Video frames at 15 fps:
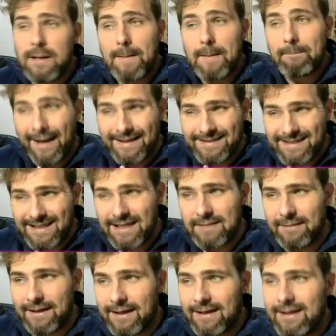Basically
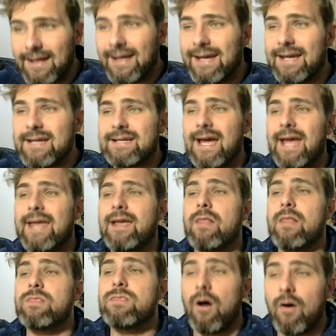meaning he's a
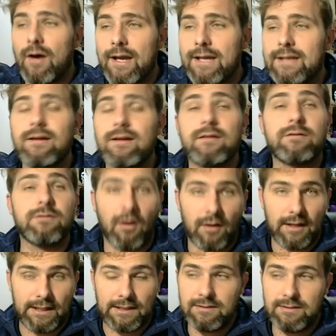
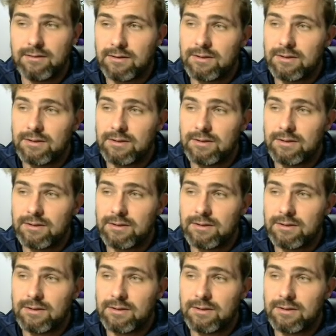9/9